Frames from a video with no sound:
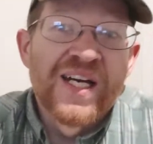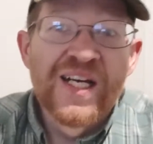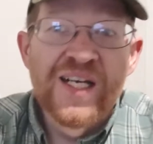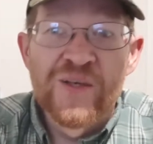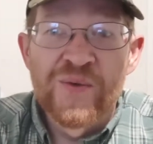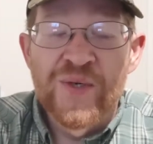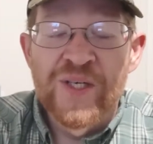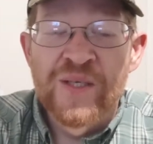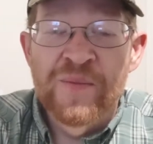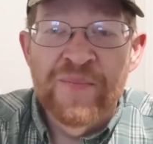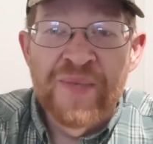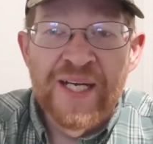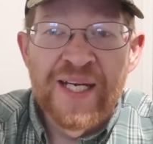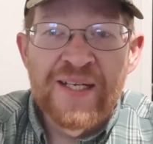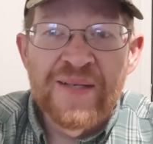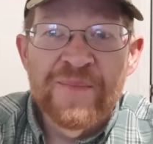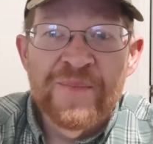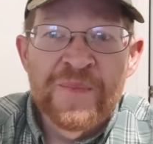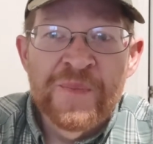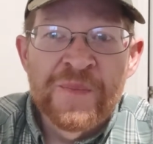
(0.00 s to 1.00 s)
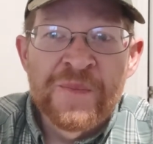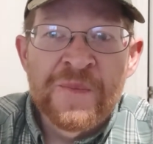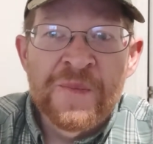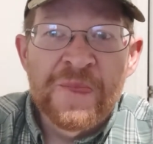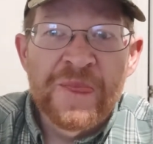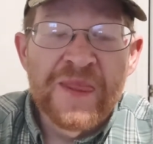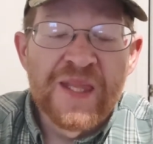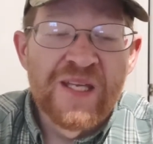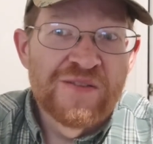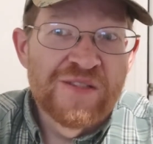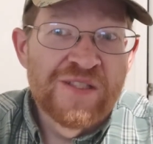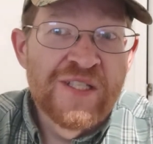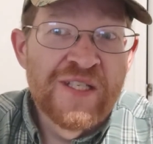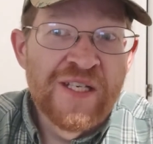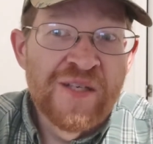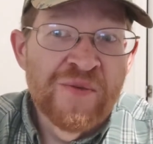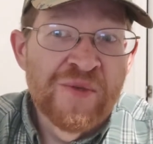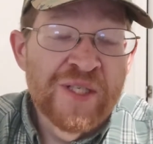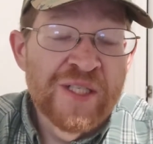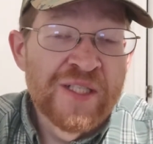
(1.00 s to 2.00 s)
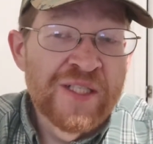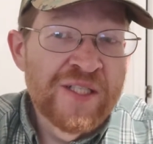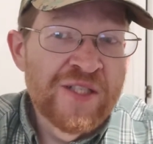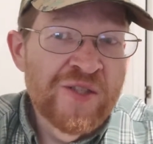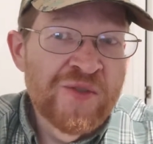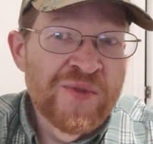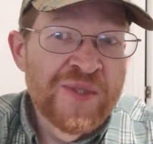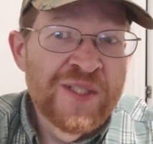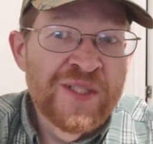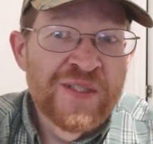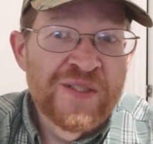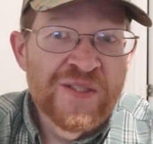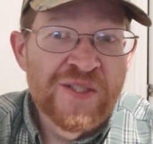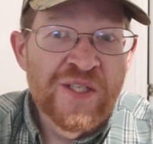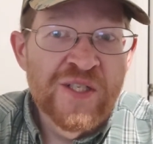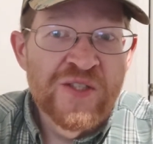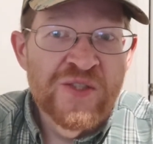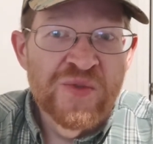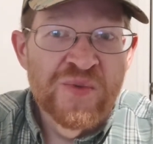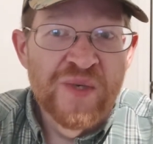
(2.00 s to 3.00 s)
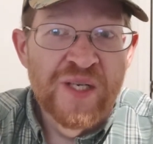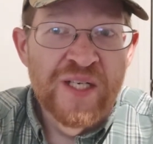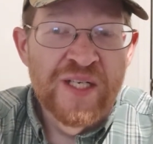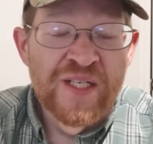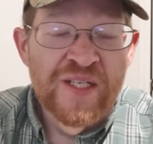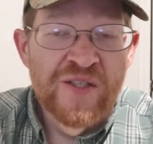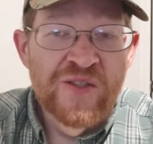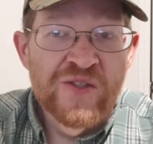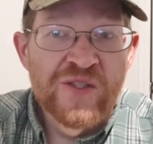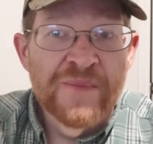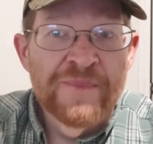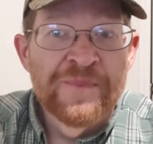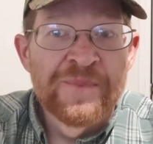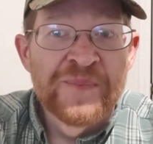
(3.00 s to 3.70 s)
Hi, welcome back. Today we're continuing to discuss radios.